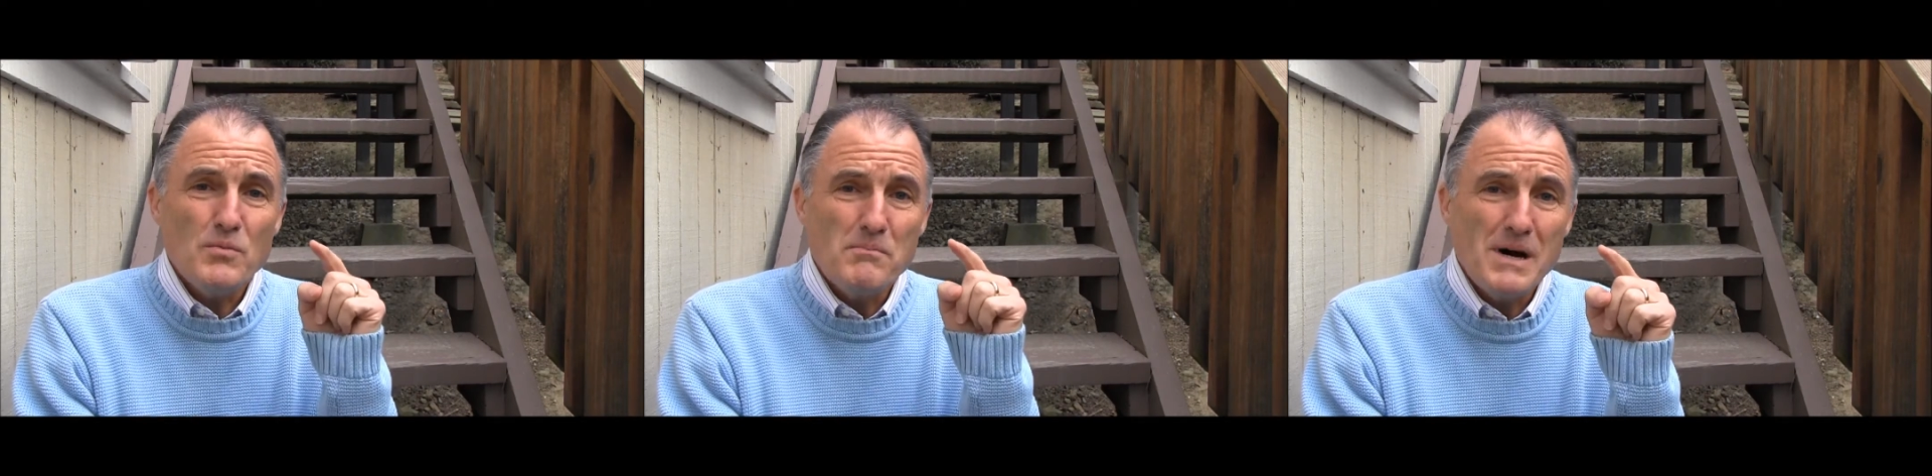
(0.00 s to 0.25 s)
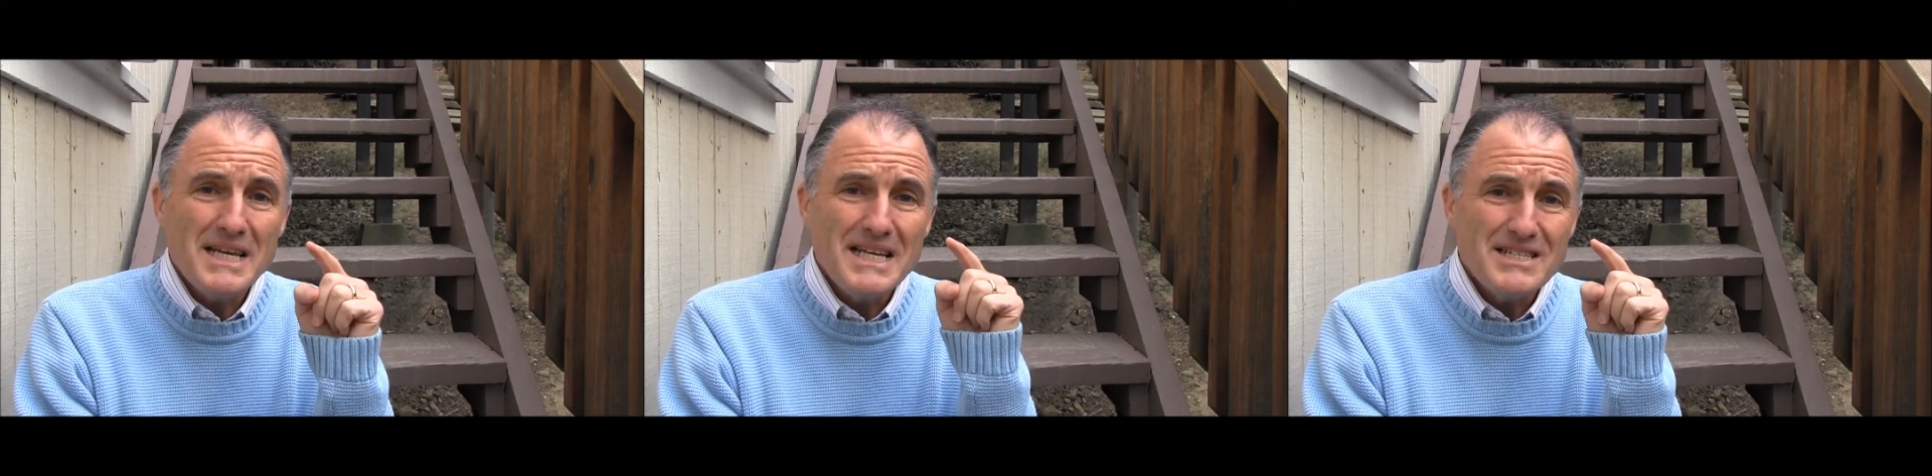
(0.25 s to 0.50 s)

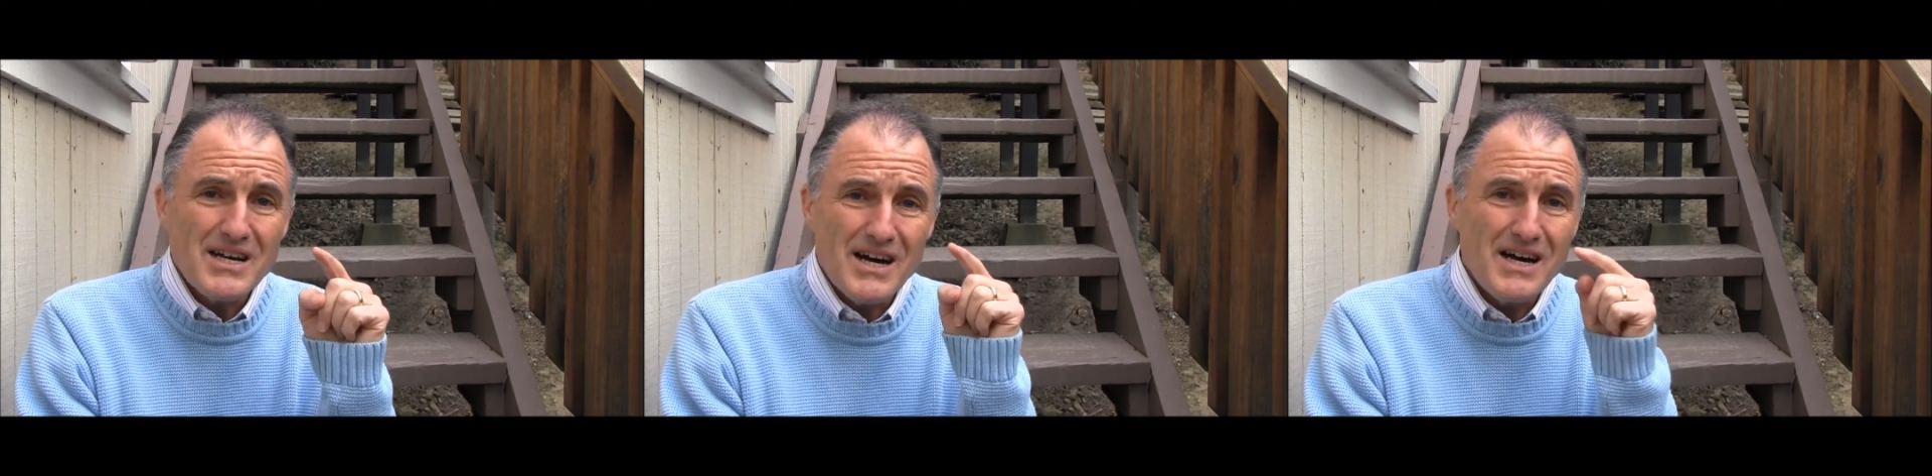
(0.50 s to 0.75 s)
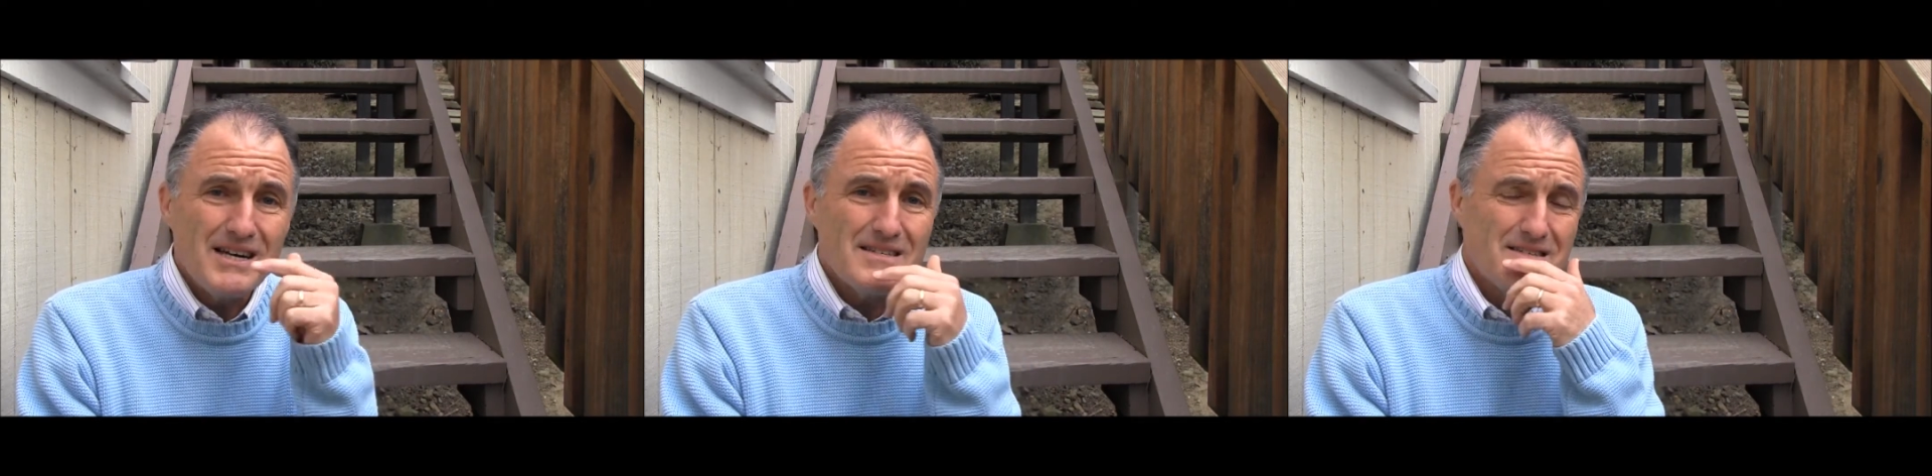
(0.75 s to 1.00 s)
money to
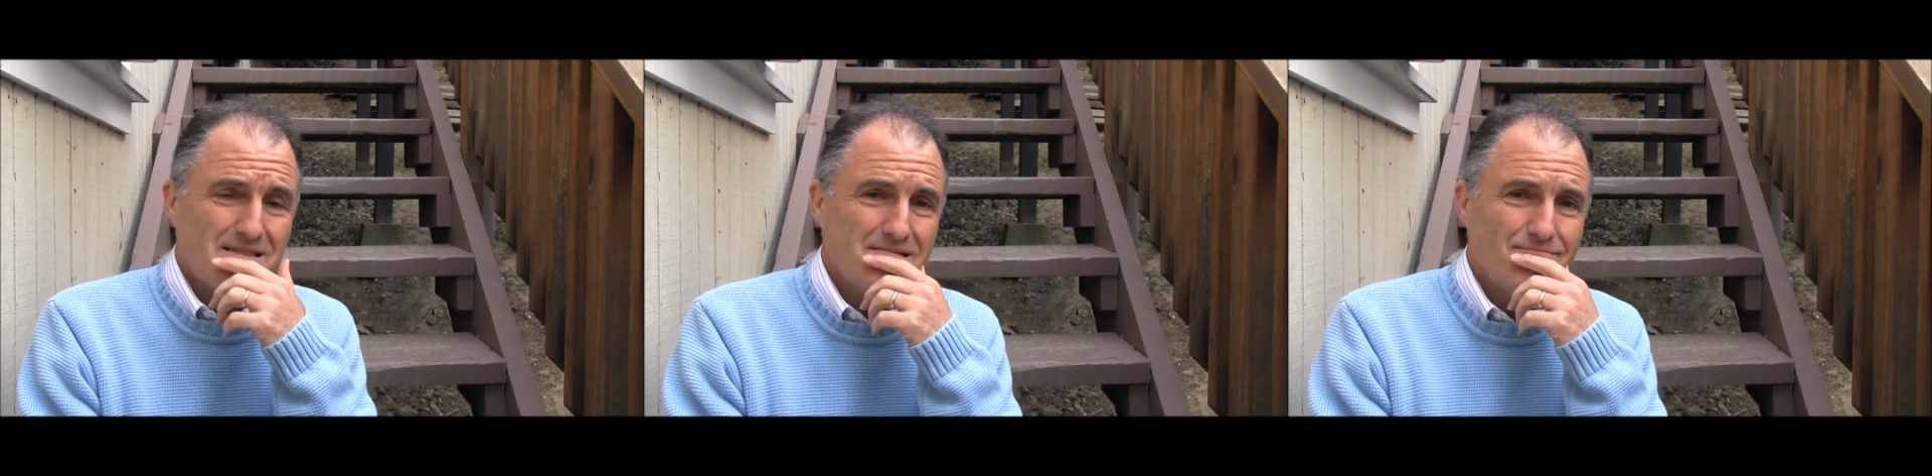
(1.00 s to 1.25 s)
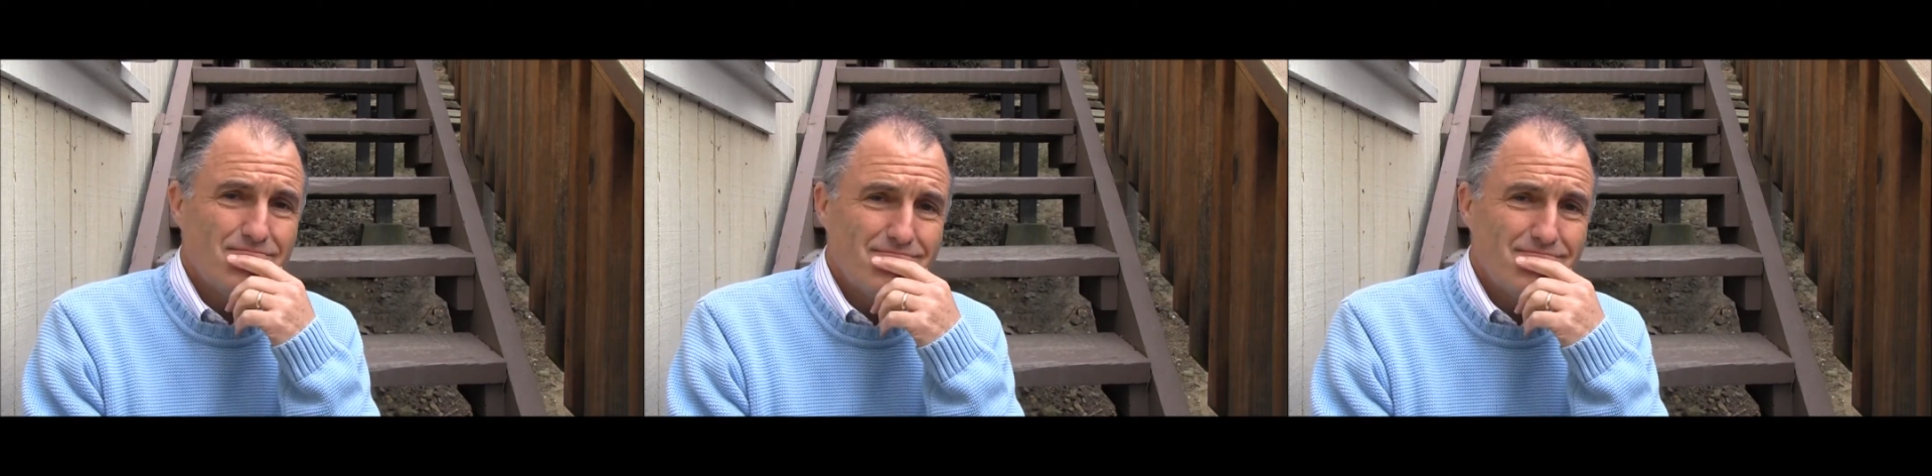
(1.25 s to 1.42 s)
us.